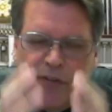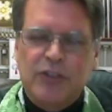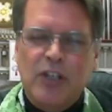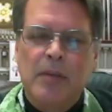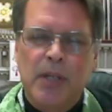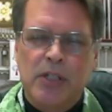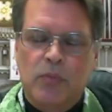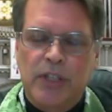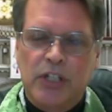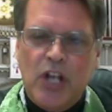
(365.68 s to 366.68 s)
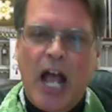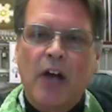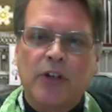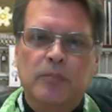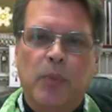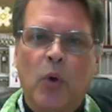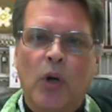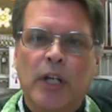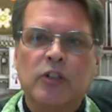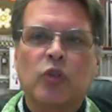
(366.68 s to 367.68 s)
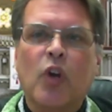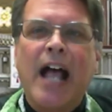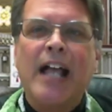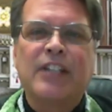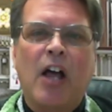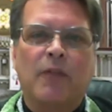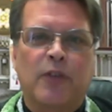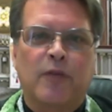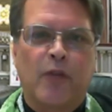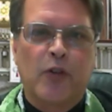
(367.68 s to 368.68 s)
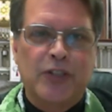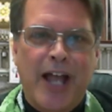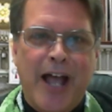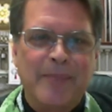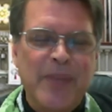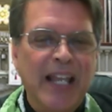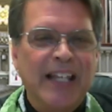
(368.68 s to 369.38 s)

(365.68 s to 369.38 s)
this image when the child is born and cries out for the first time.